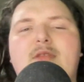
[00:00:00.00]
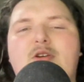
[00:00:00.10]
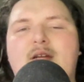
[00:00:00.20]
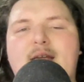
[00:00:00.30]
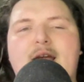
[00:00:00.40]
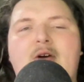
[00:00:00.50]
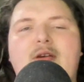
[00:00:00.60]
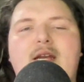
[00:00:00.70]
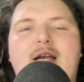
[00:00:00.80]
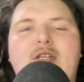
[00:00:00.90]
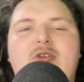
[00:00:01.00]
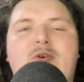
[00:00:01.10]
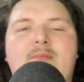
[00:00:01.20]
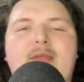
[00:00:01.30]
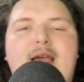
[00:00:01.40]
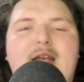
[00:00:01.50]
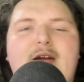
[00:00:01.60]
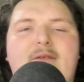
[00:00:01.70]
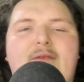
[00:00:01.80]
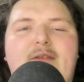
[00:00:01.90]
you can count Kenny Hustle and
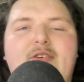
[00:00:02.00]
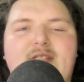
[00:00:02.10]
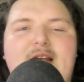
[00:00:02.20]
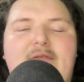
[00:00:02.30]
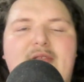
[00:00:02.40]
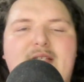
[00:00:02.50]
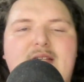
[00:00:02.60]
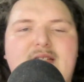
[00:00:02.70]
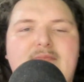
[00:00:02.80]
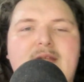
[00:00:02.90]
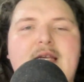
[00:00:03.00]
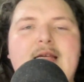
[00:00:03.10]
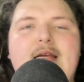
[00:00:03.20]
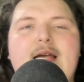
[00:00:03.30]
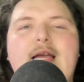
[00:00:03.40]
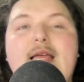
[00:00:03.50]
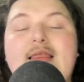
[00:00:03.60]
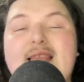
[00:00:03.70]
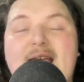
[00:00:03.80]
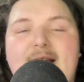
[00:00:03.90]
Derek Favors as out for the season.
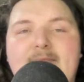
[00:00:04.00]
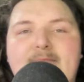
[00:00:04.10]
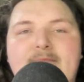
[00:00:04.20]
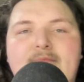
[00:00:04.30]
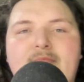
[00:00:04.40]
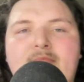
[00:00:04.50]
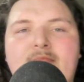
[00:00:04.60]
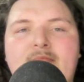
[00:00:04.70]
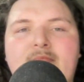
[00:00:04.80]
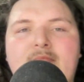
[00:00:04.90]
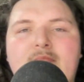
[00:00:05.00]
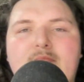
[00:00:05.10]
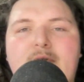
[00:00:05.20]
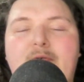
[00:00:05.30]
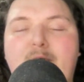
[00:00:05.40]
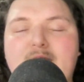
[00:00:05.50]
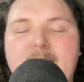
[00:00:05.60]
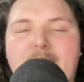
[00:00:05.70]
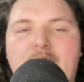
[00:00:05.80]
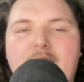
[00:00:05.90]
And then, before
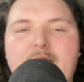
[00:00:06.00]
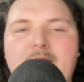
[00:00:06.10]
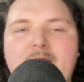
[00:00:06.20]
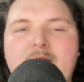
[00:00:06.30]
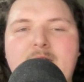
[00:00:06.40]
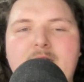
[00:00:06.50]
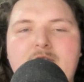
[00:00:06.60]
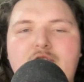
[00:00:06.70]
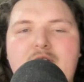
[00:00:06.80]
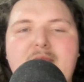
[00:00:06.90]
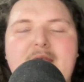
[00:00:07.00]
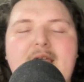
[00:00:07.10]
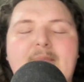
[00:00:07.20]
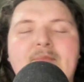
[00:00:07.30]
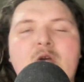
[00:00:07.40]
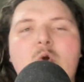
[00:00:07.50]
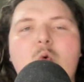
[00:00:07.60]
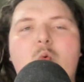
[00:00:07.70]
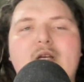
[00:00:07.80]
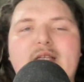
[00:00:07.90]
tip-off, Trae Mann
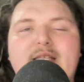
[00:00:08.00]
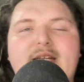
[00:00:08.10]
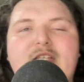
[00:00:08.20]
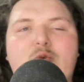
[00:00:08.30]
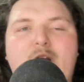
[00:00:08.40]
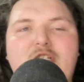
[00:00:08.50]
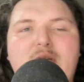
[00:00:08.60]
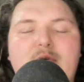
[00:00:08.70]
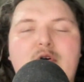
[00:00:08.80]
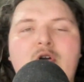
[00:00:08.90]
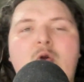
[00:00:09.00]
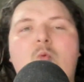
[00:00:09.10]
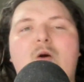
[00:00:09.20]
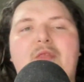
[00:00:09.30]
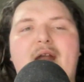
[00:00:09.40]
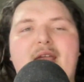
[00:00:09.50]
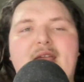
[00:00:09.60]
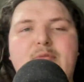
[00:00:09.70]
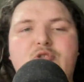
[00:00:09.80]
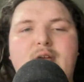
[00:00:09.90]
was listed as questionable with that
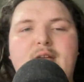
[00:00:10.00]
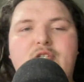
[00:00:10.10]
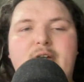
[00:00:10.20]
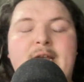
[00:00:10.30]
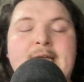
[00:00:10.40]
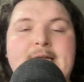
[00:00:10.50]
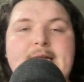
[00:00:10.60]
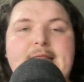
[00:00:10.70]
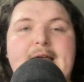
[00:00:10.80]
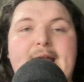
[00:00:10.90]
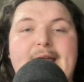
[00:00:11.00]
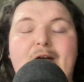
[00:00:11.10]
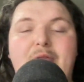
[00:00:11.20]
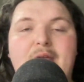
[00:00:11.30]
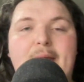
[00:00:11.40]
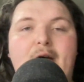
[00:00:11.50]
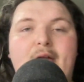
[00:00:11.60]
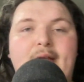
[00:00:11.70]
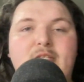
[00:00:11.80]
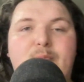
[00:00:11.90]
hamstring injury that held him
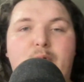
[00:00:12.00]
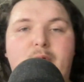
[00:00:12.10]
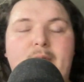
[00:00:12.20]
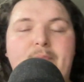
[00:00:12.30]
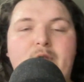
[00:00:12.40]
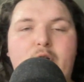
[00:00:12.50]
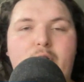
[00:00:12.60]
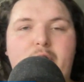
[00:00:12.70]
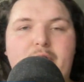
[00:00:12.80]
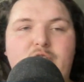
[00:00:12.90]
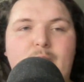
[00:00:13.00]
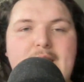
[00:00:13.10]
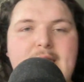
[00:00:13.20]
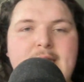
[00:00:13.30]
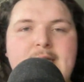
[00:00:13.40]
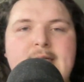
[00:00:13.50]
out against Portland earlier this week.